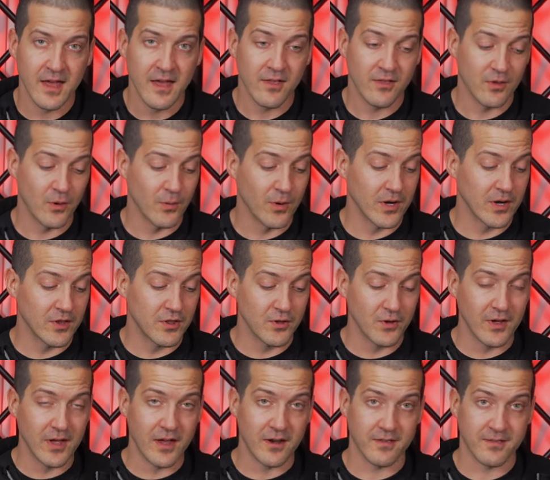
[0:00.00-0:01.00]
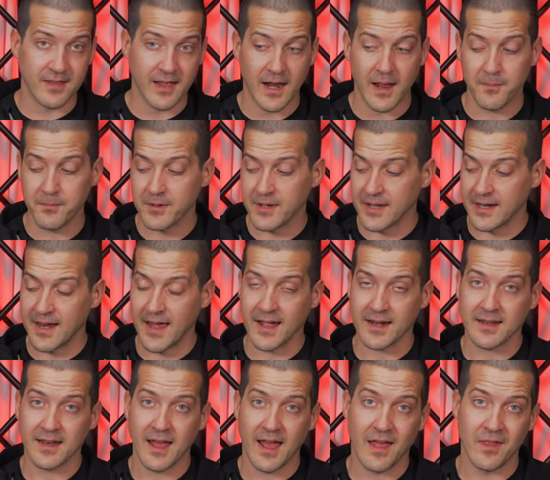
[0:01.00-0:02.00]
So we're gonna show you how to set up,
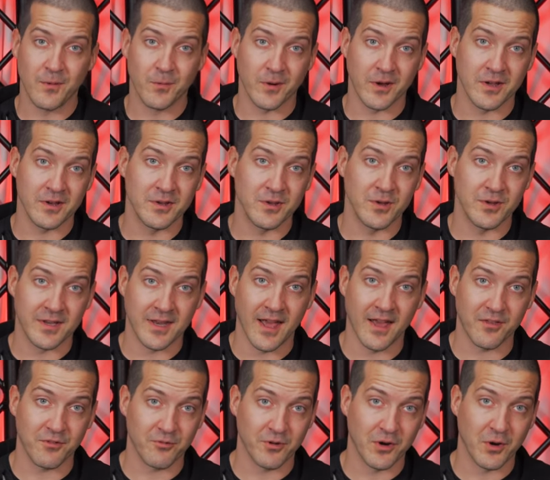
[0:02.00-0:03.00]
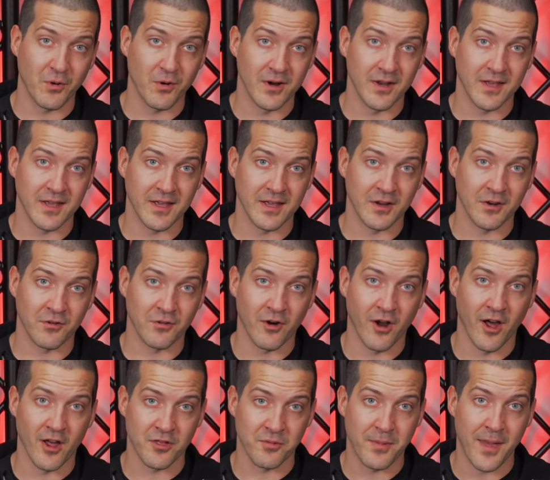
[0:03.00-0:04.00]
connect, and then we're gonna do a test recording in
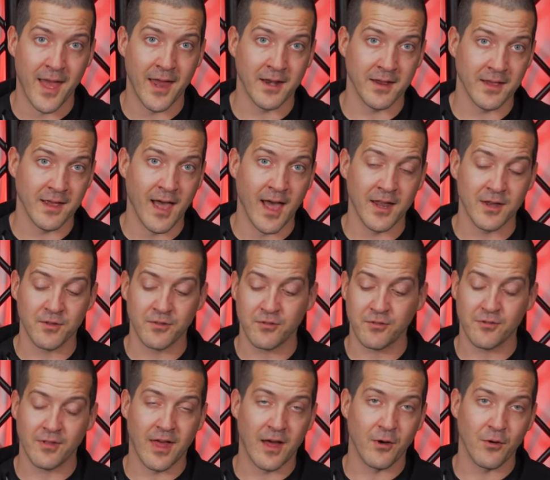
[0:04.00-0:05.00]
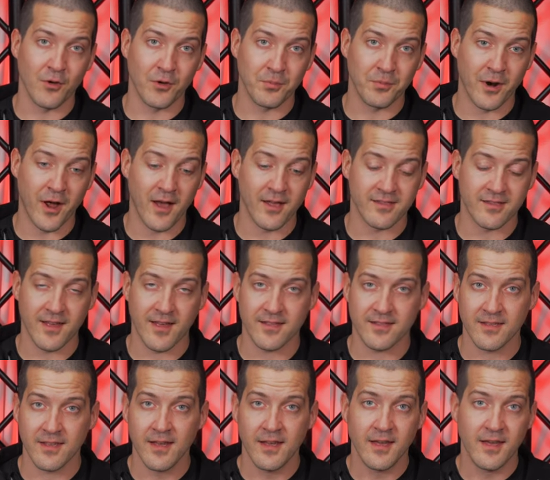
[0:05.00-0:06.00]
GarageBand and guide you through that whole
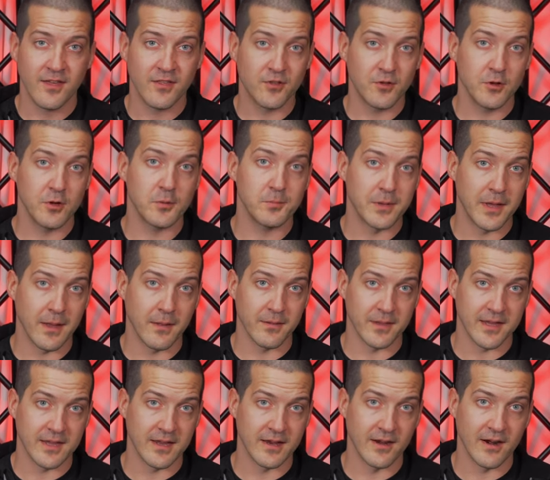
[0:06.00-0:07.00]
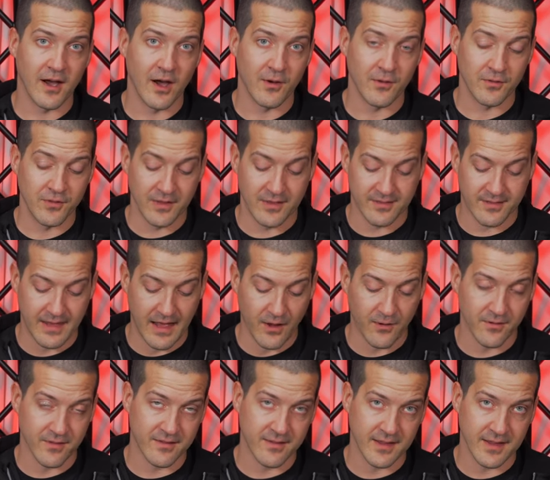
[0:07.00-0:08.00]
process so you'll be able to hear how this
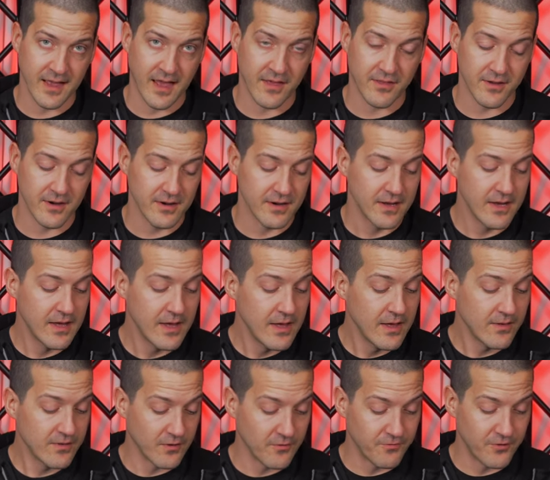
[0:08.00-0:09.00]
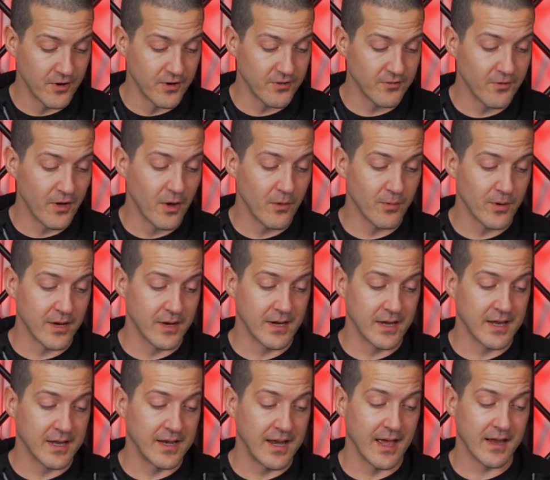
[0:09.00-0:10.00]
sounds together. So first of all, we're gonna
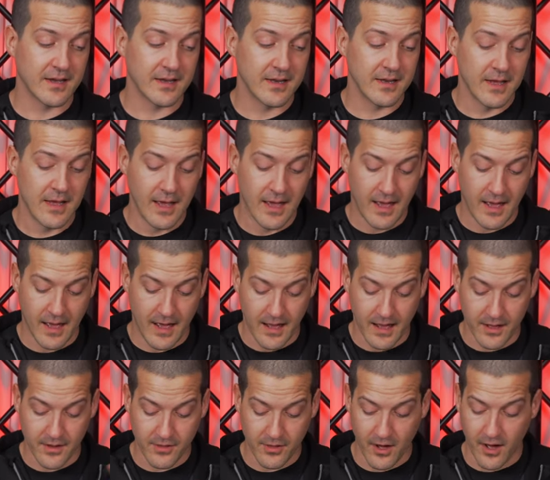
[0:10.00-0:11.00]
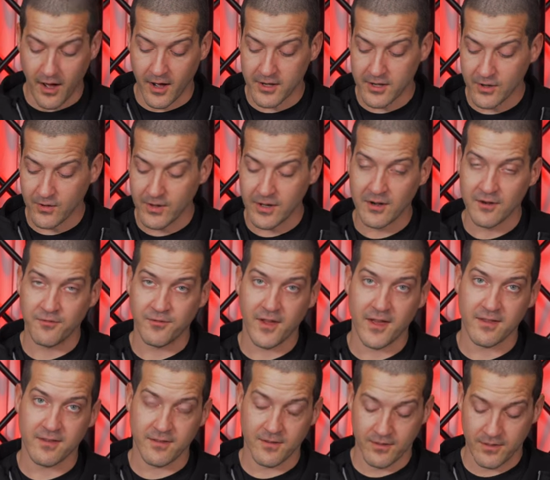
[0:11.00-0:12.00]
connect the audio
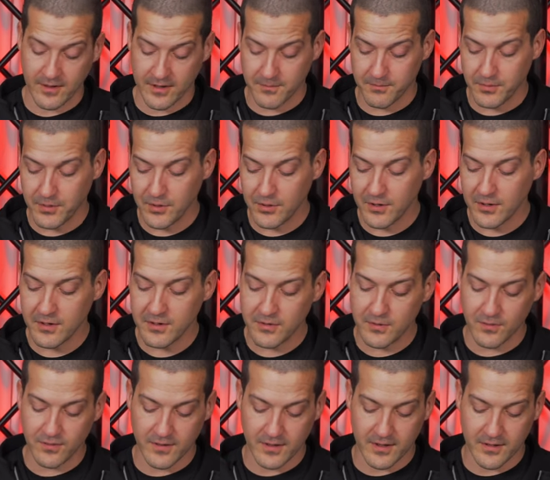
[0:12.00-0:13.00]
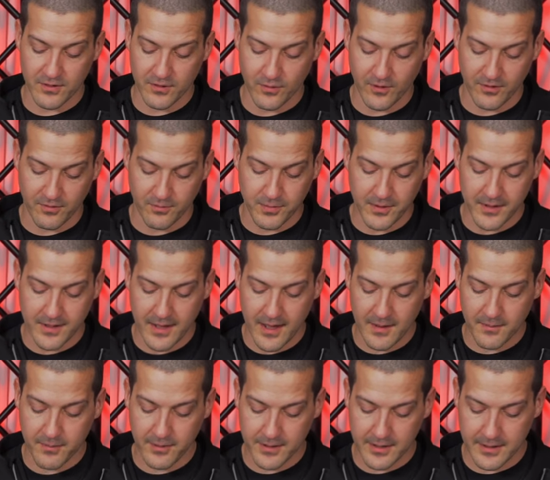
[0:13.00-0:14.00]
interface to the computer using a USB
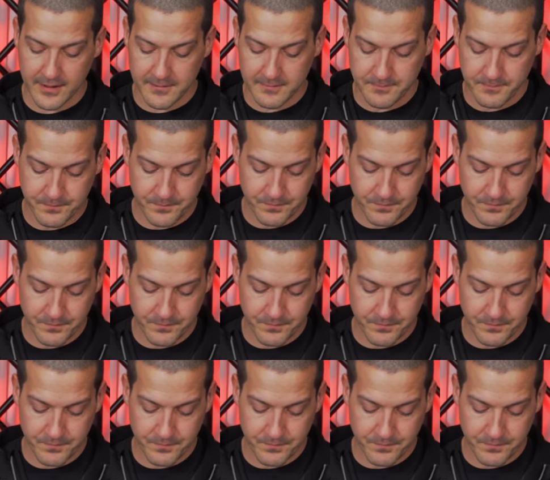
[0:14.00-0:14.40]
cable here.